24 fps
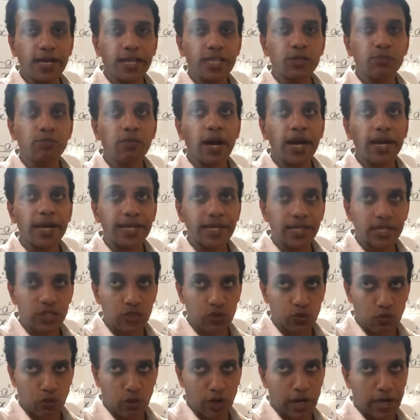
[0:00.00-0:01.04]
is minus
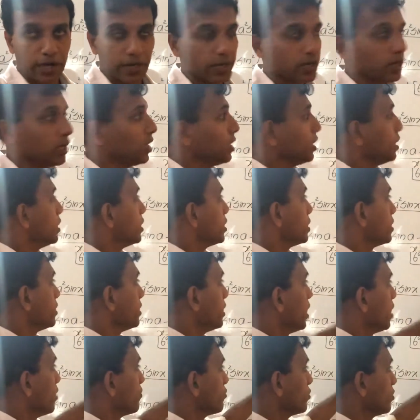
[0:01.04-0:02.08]
1.
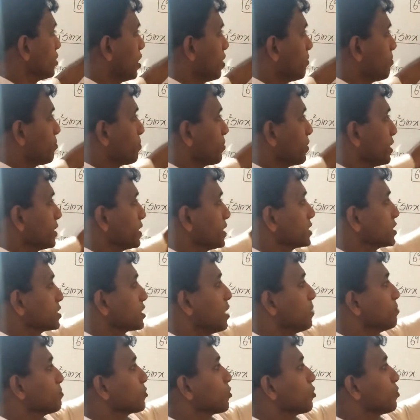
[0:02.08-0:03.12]
Therefore, you apply this,
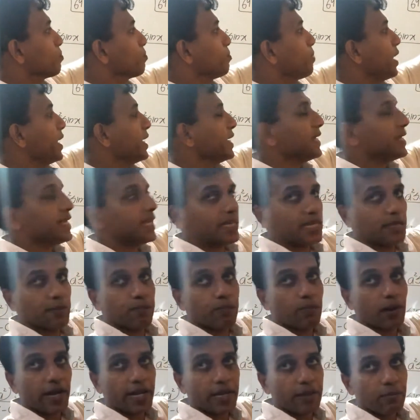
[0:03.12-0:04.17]

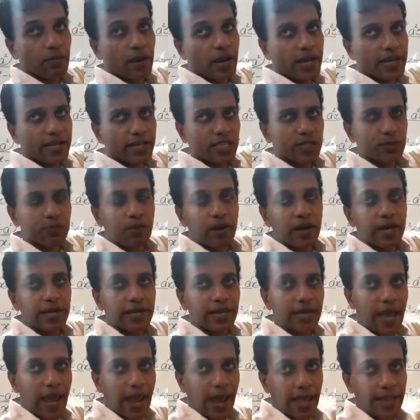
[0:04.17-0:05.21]
pi minus pi
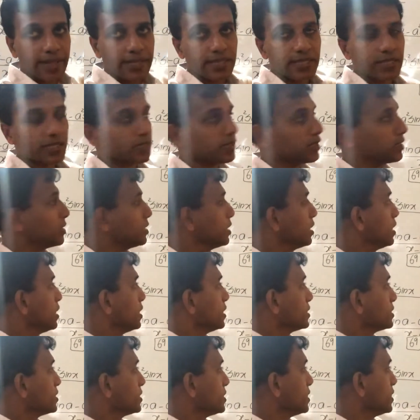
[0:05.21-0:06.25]
cancel,
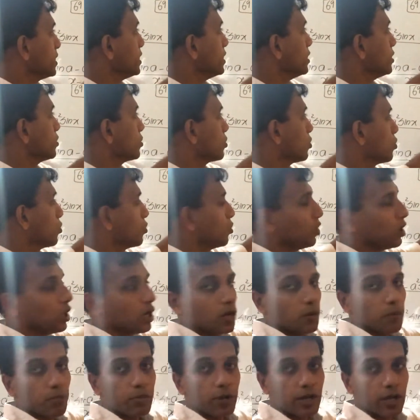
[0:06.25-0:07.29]
0,
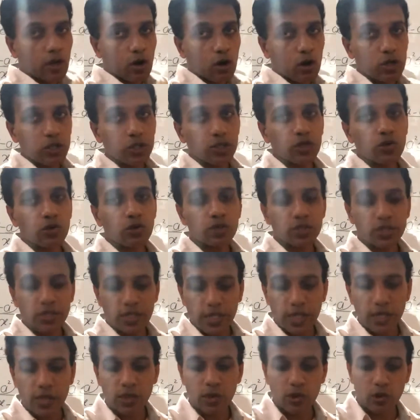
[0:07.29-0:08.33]
will also
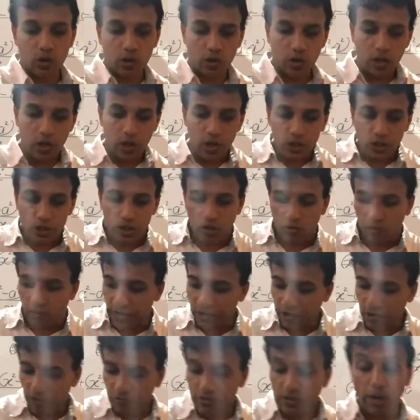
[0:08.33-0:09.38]
0. So one
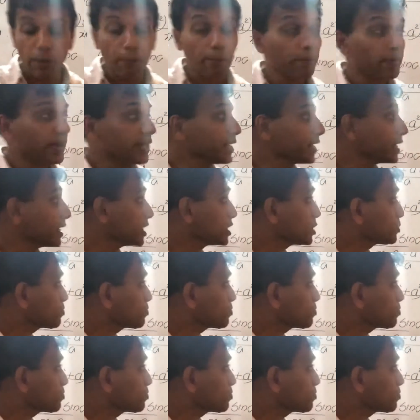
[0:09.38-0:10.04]
of the Miller's